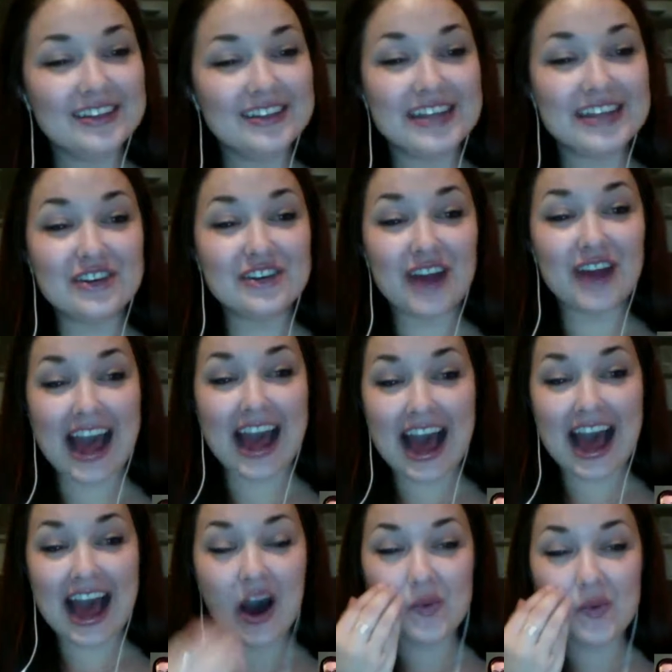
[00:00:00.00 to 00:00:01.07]
they don't have.
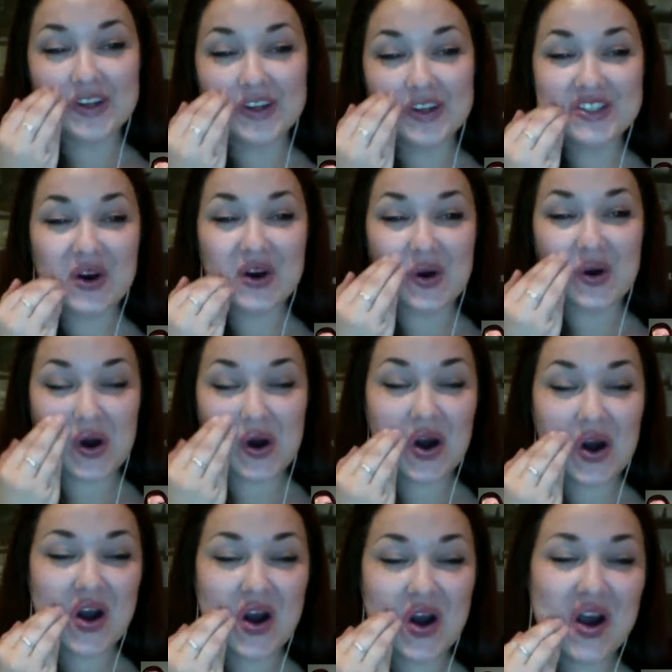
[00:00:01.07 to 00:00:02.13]
So
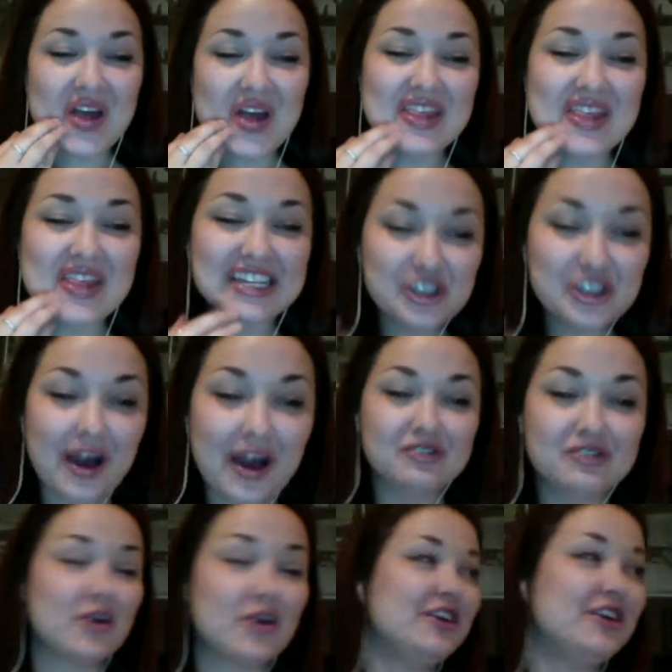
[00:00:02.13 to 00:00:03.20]
they do have
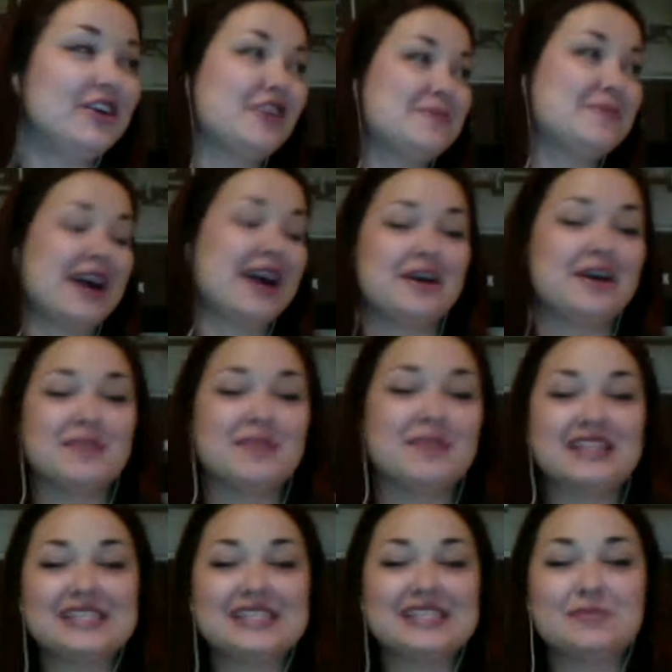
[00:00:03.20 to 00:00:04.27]
Dorial Green Beckham, but
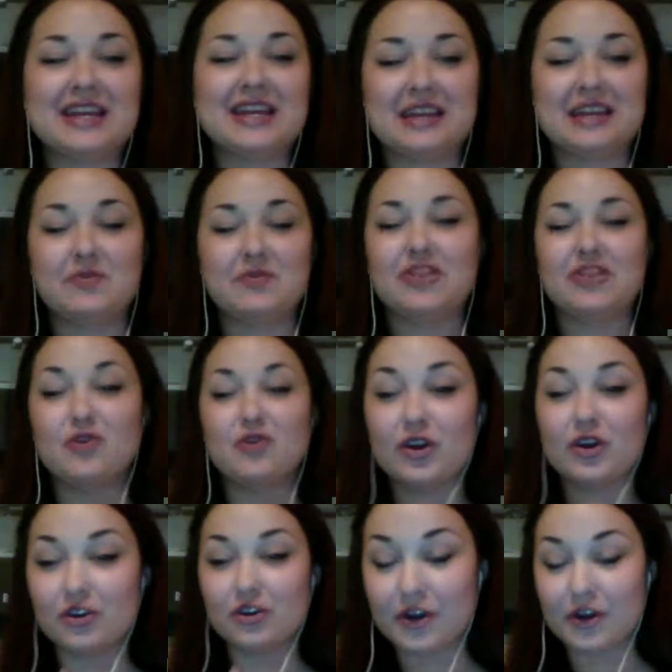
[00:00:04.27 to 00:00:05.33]
this is my thing with
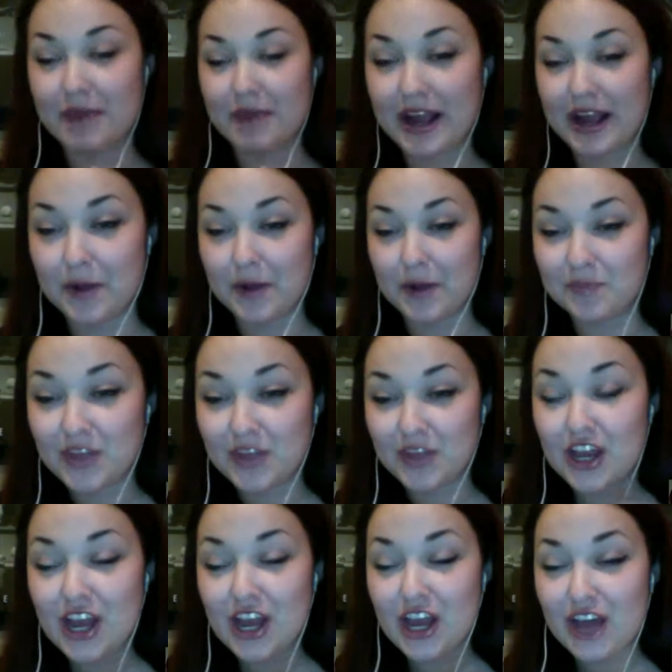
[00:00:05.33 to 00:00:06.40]
Dorial Green Beckham.
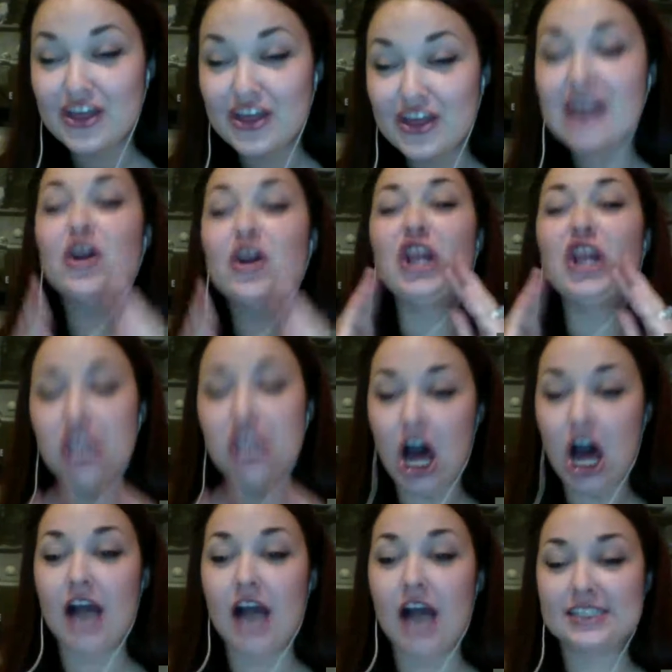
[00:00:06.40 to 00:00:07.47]
They have a
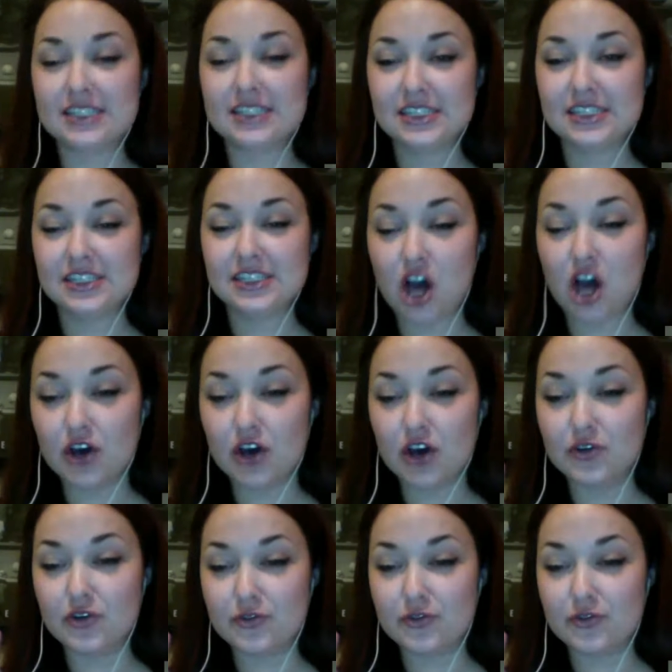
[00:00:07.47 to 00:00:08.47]
lot of